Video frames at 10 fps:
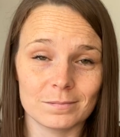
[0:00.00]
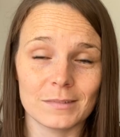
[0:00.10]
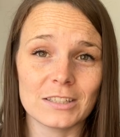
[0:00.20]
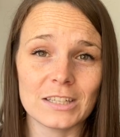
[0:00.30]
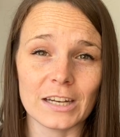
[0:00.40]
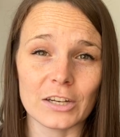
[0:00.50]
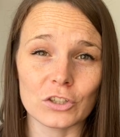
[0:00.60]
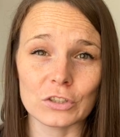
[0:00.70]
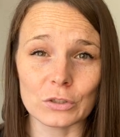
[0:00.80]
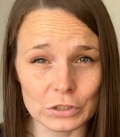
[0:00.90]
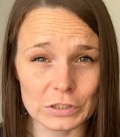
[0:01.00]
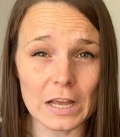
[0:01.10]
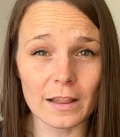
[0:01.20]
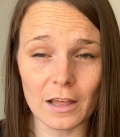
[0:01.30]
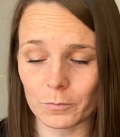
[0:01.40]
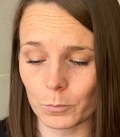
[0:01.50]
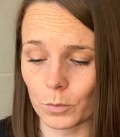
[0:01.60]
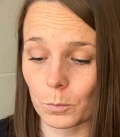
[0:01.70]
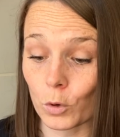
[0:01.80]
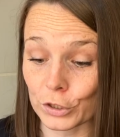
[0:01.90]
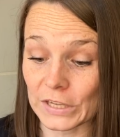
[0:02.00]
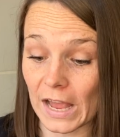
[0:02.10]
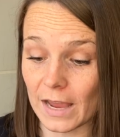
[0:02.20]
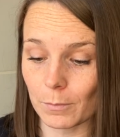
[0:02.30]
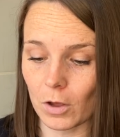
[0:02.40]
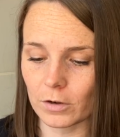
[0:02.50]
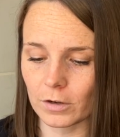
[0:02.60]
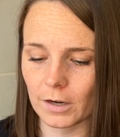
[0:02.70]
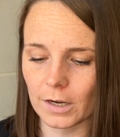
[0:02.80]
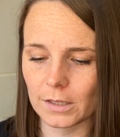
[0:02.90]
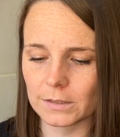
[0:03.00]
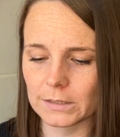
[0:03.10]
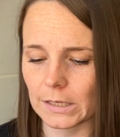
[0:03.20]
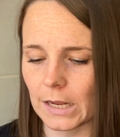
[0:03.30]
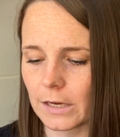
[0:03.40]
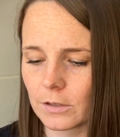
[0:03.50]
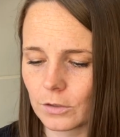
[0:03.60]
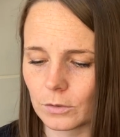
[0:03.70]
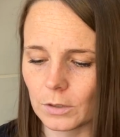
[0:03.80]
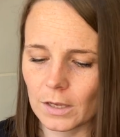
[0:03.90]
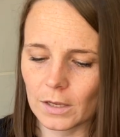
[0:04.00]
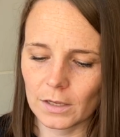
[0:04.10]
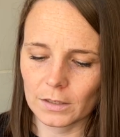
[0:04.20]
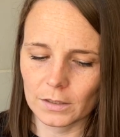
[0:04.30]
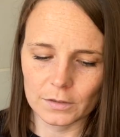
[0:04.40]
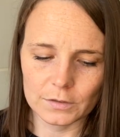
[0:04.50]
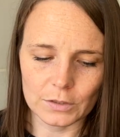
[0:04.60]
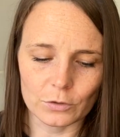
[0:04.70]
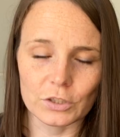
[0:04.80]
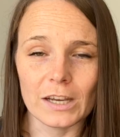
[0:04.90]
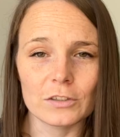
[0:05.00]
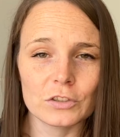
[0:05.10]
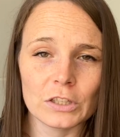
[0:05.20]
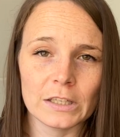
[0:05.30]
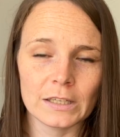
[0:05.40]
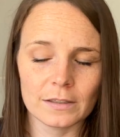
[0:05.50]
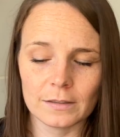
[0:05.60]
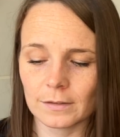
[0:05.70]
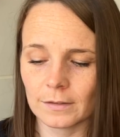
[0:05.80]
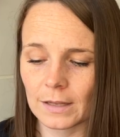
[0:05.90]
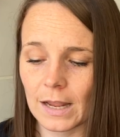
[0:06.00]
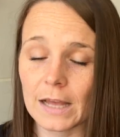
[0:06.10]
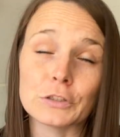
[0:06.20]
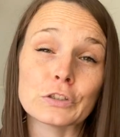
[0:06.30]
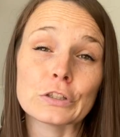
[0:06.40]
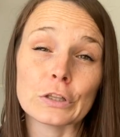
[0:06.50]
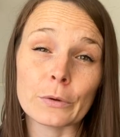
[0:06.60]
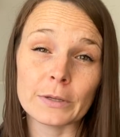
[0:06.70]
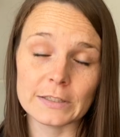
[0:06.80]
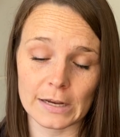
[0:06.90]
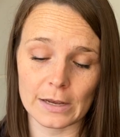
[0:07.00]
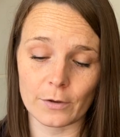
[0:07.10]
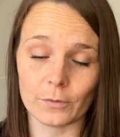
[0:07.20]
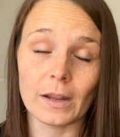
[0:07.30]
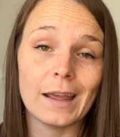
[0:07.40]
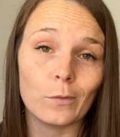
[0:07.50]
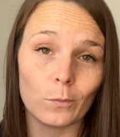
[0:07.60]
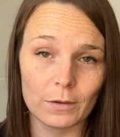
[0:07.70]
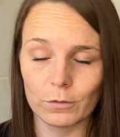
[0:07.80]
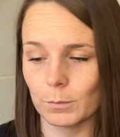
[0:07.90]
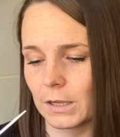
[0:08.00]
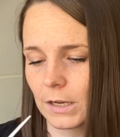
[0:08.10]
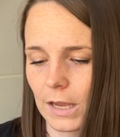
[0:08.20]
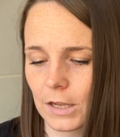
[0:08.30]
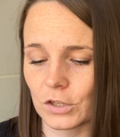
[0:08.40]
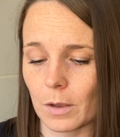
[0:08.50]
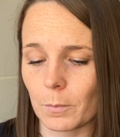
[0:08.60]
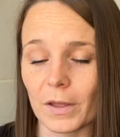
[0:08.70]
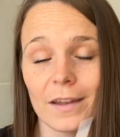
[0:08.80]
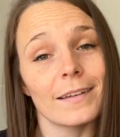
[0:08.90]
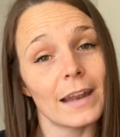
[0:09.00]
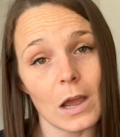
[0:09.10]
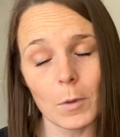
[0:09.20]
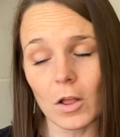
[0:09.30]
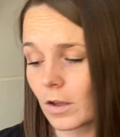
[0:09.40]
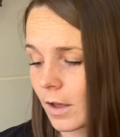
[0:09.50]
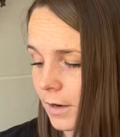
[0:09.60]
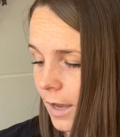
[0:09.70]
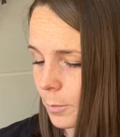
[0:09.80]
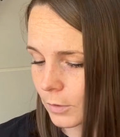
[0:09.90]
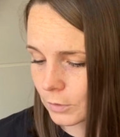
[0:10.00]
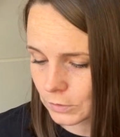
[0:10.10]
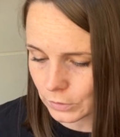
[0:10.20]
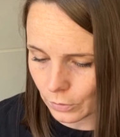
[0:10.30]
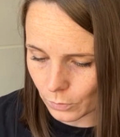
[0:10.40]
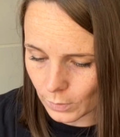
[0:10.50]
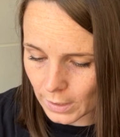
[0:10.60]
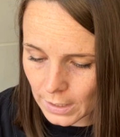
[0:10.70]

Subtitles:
a teenager, so she's got a lot of more time on her hands than I do. So she actually had to slow it down and wait for me to catch up. But now I'm all caught up, so